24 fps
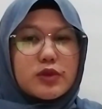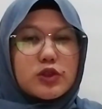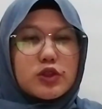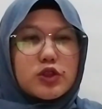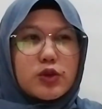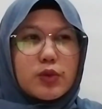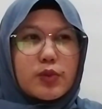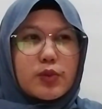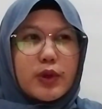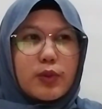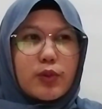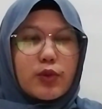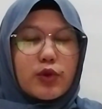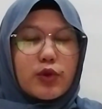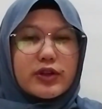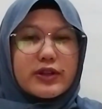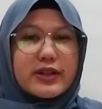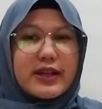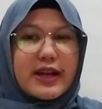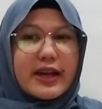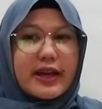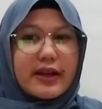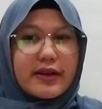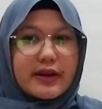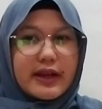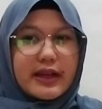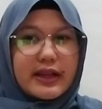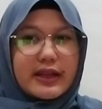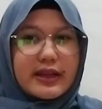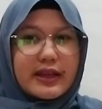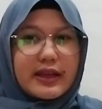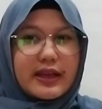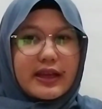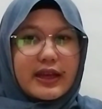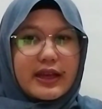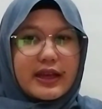to be more
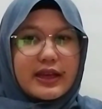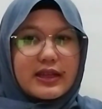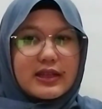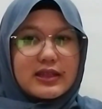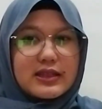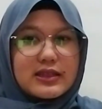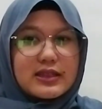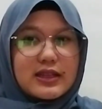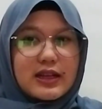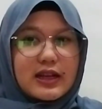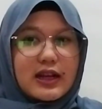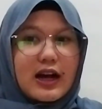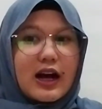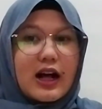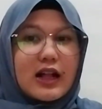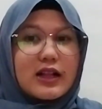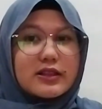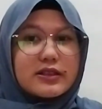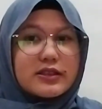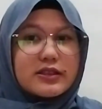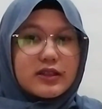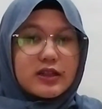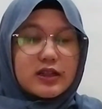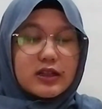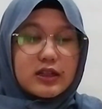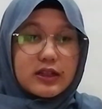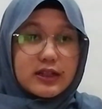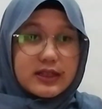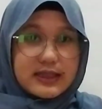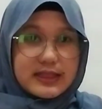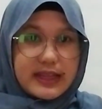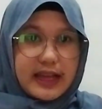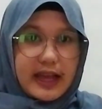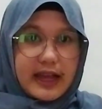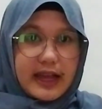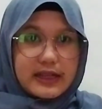direct in the cultural
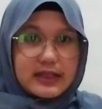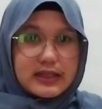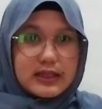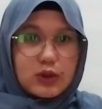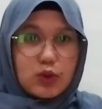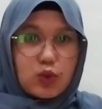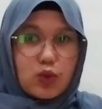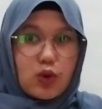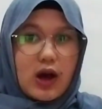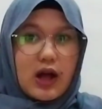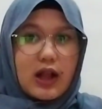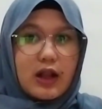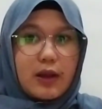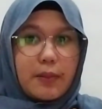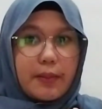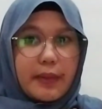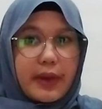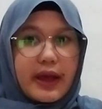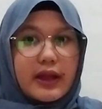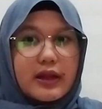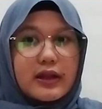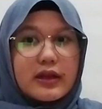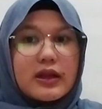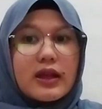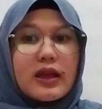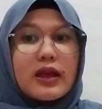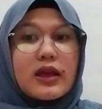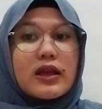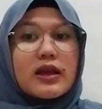context, while men's